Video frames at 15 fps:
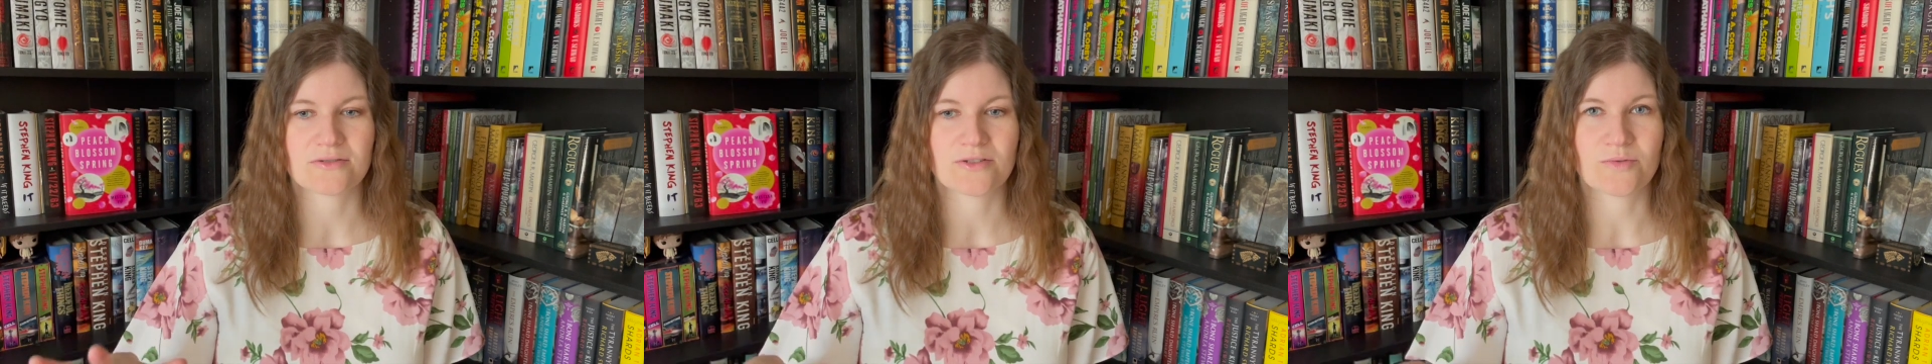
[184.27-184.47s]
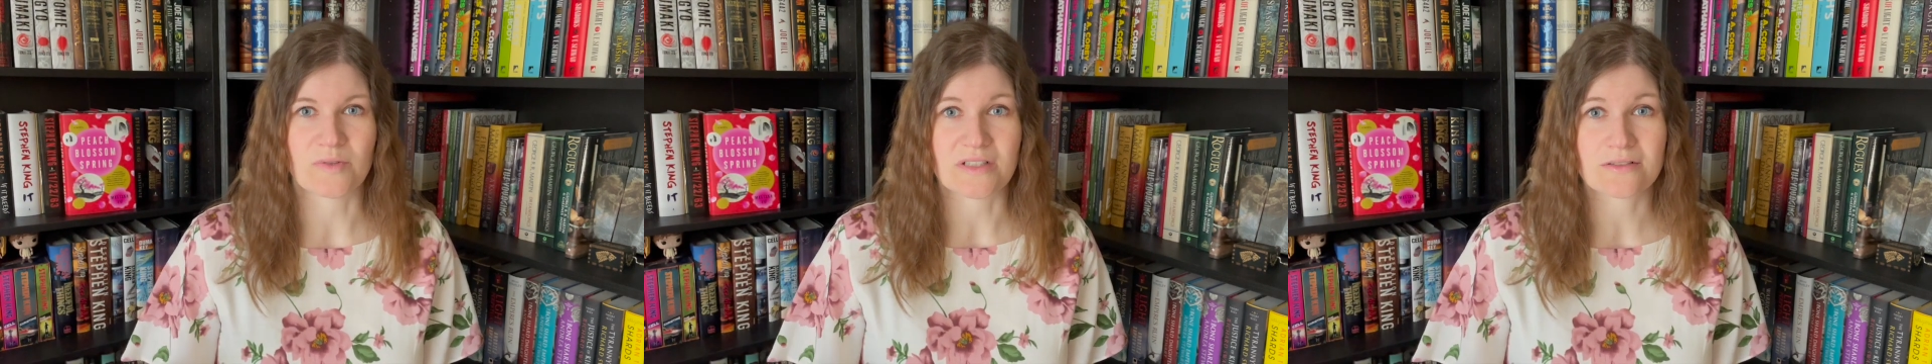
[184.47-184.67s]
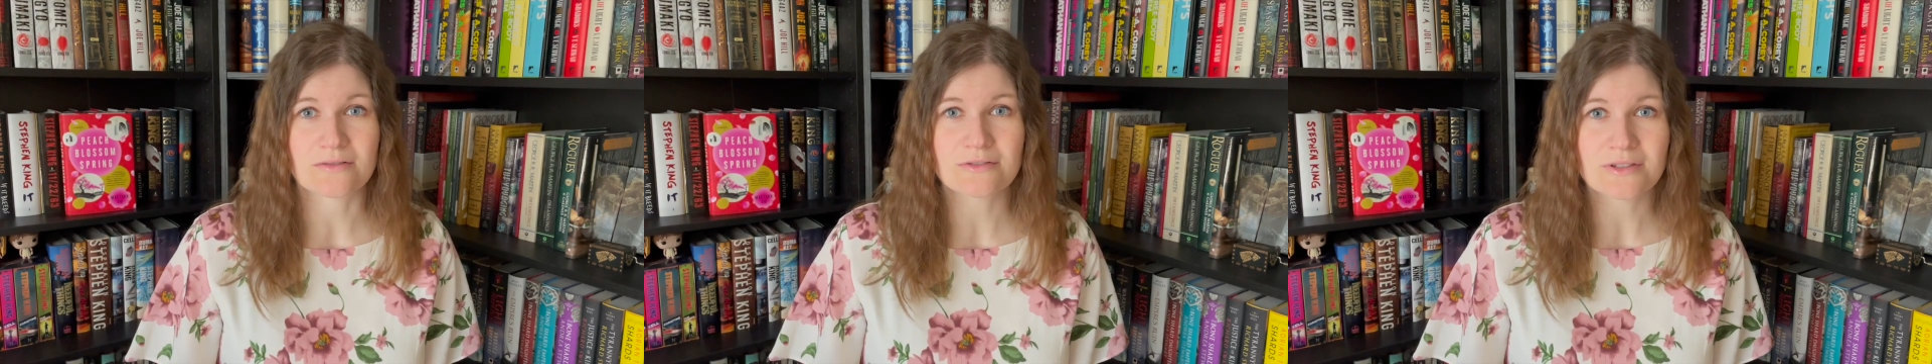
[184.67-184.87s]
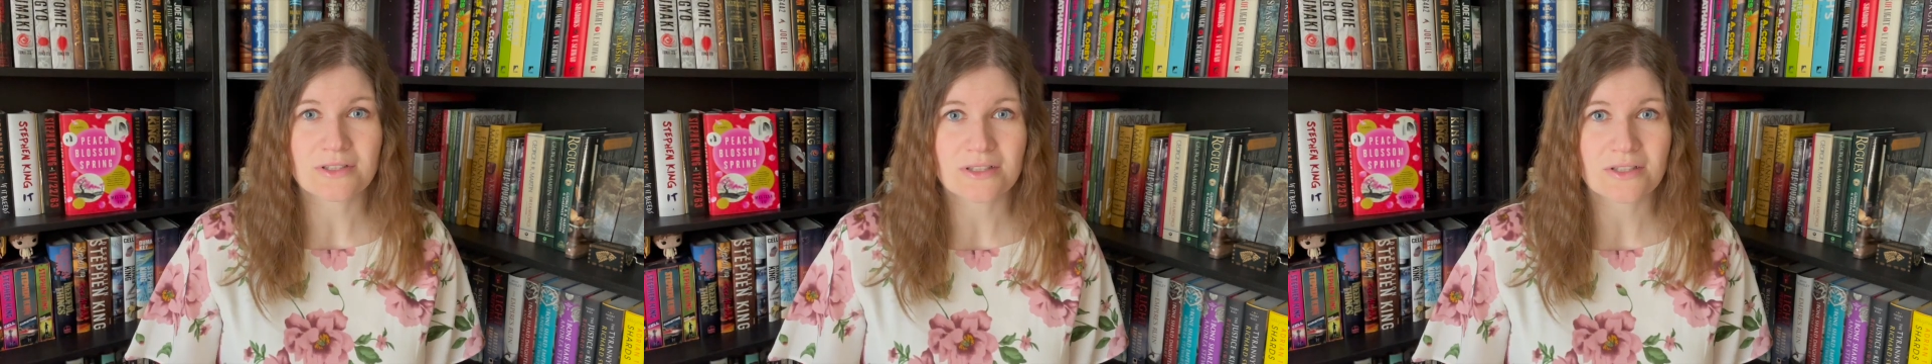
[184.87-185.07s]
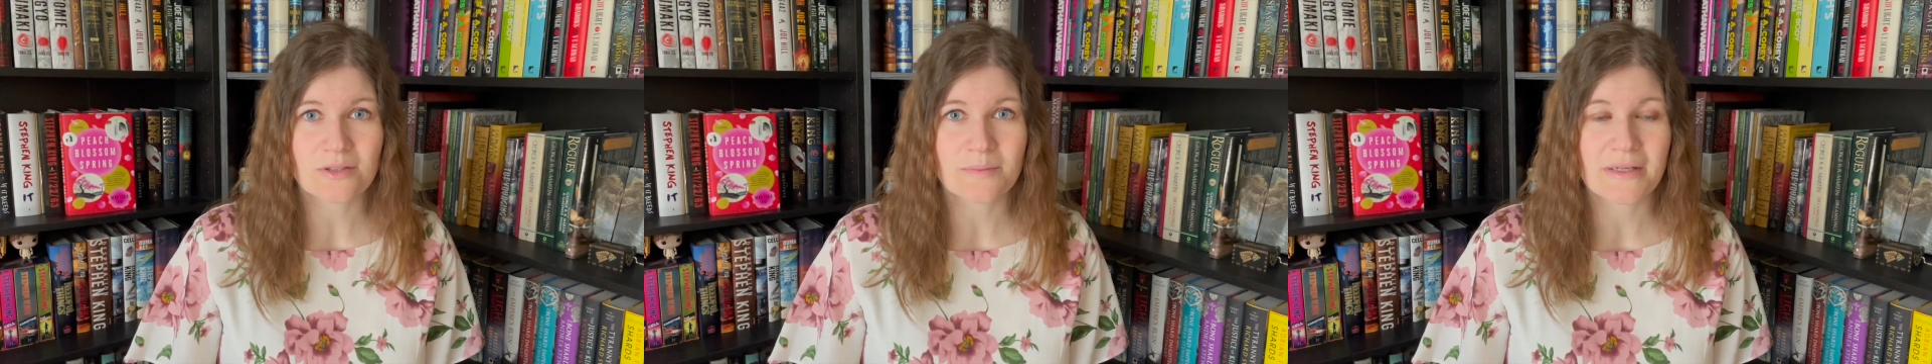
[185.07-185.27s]
dwindled a
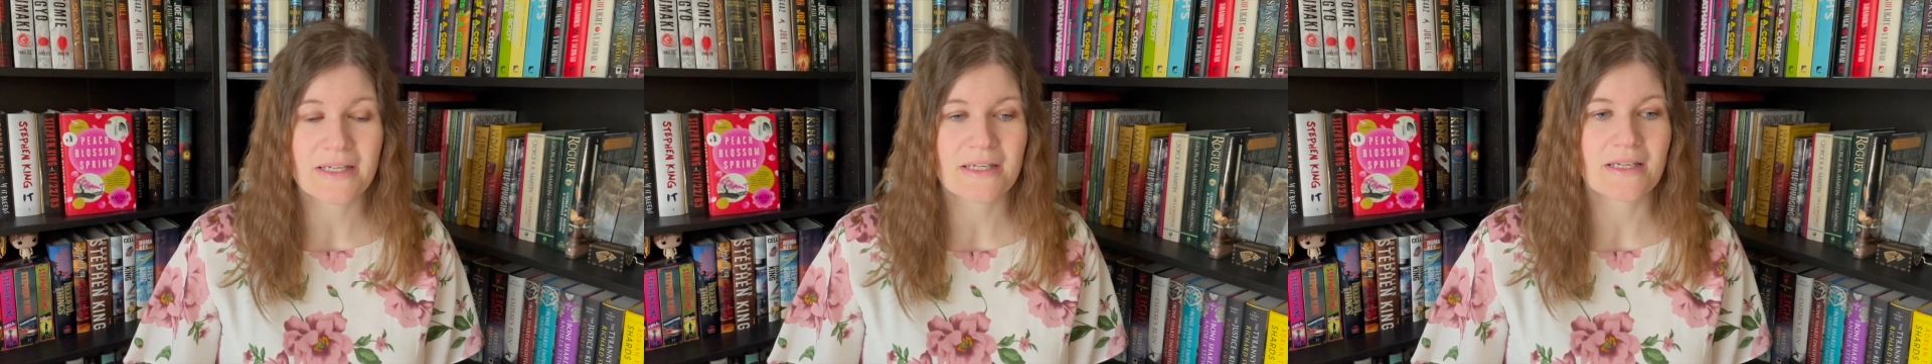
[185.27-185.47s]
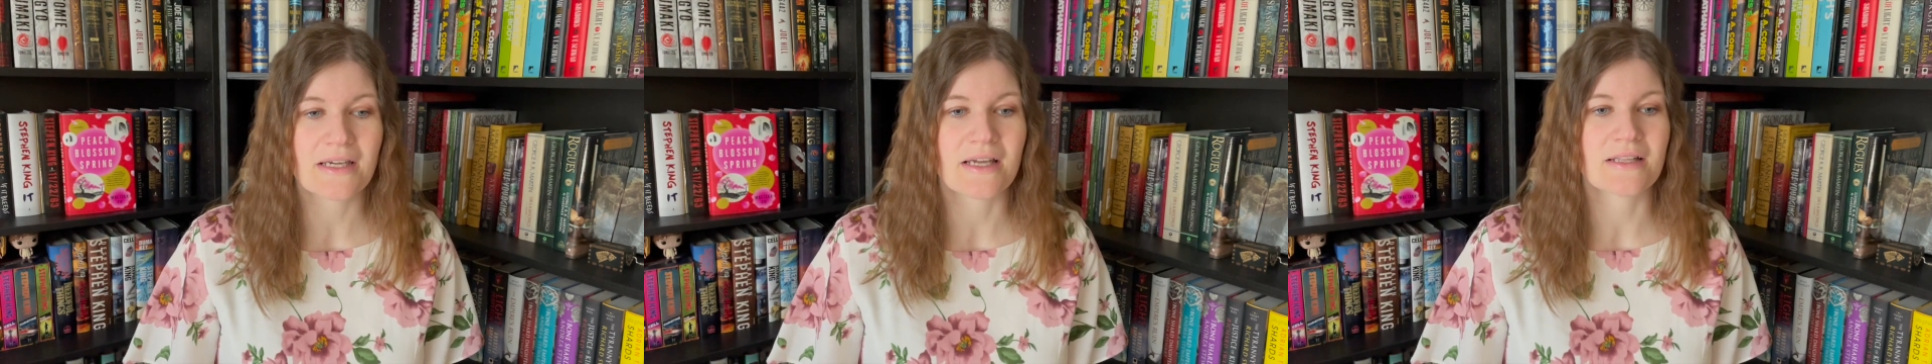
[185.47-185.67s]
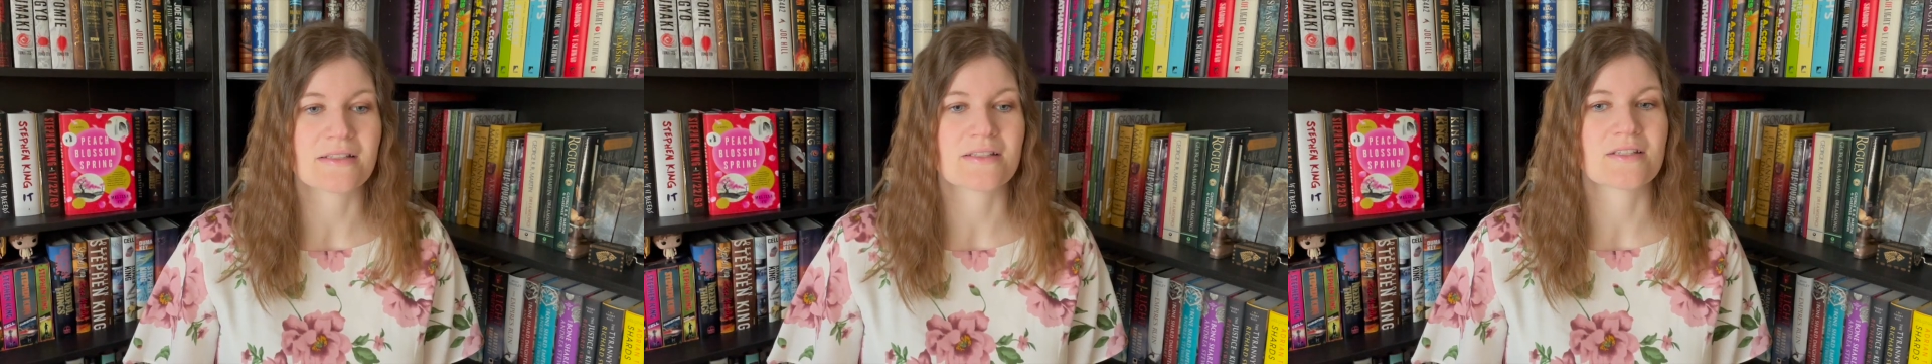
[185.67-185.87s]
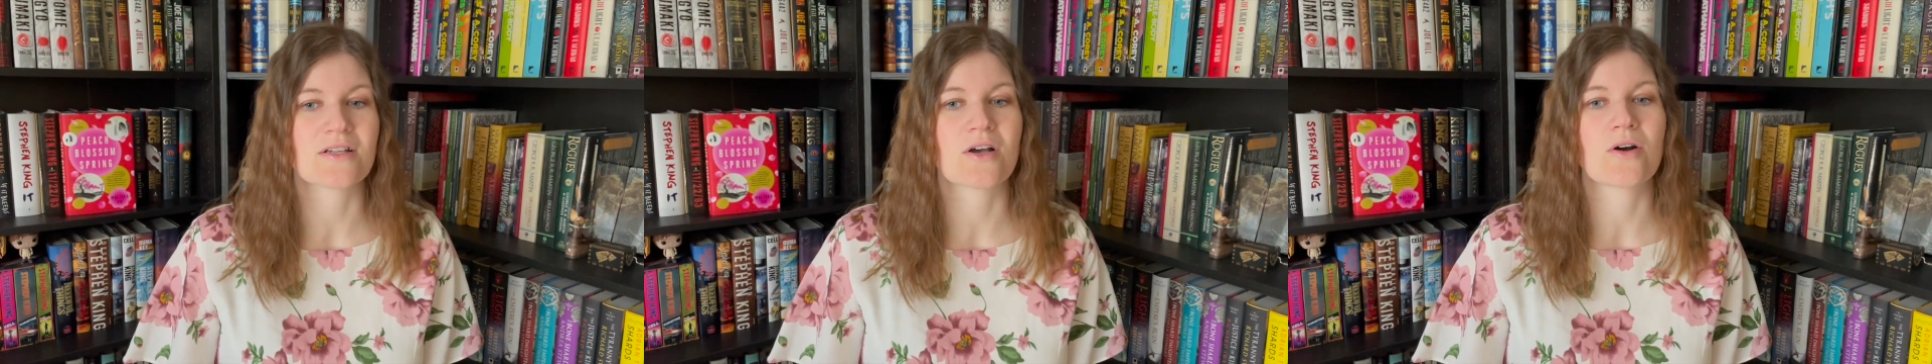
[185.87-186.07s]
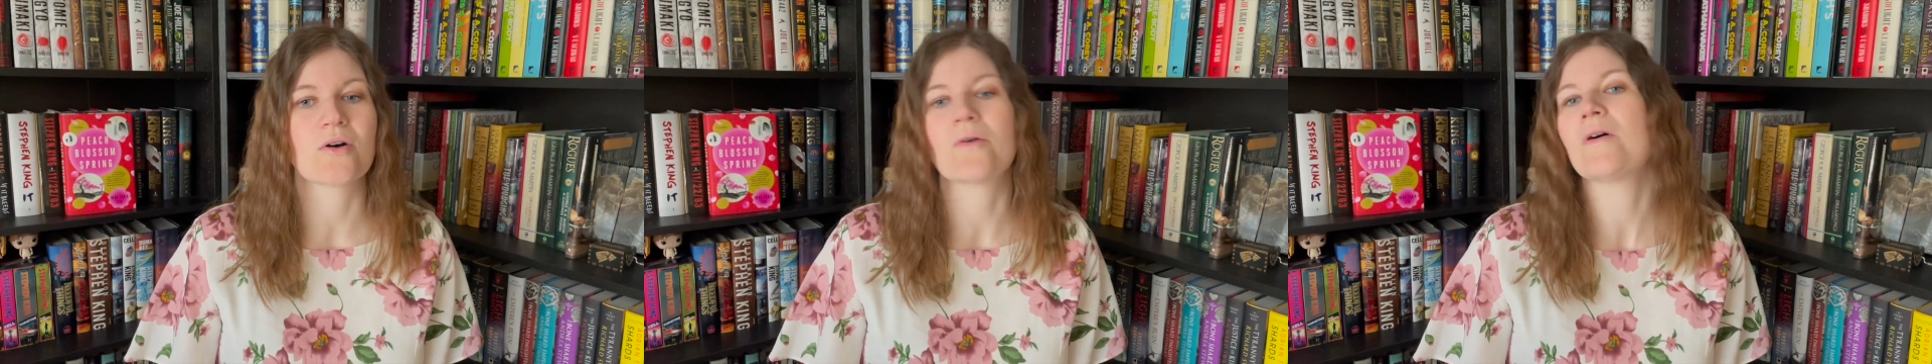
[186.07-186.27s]
little bit, and
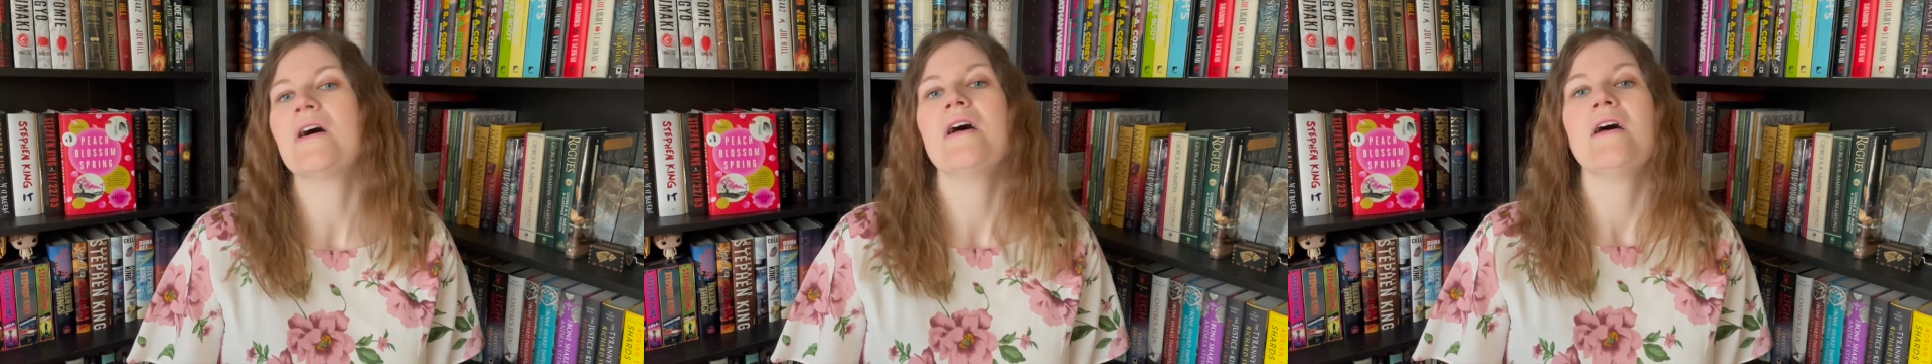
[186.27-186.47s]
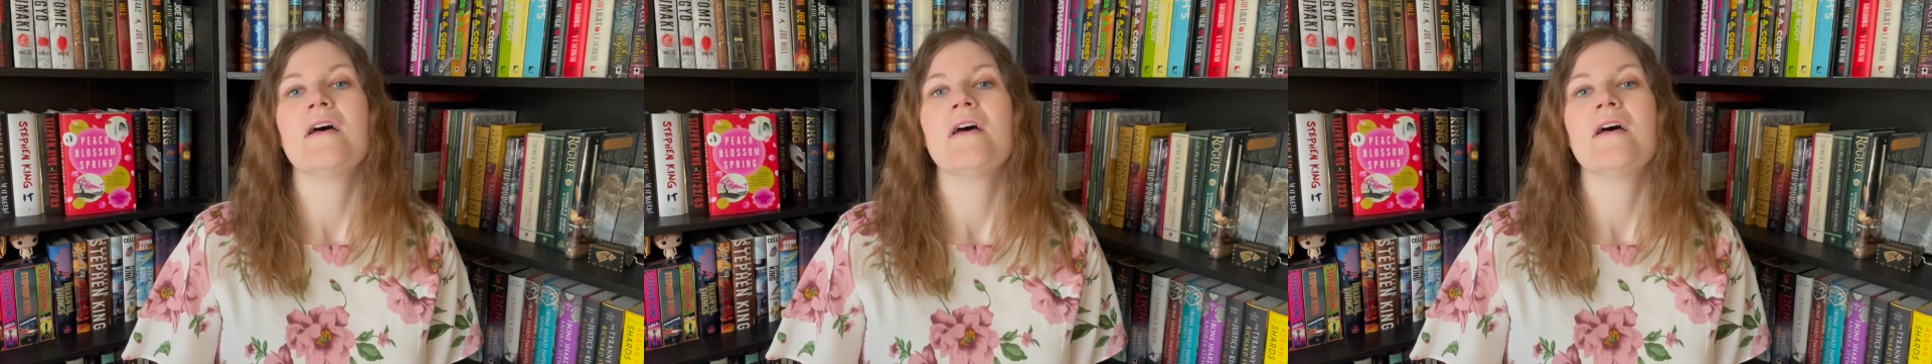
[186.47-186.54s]
so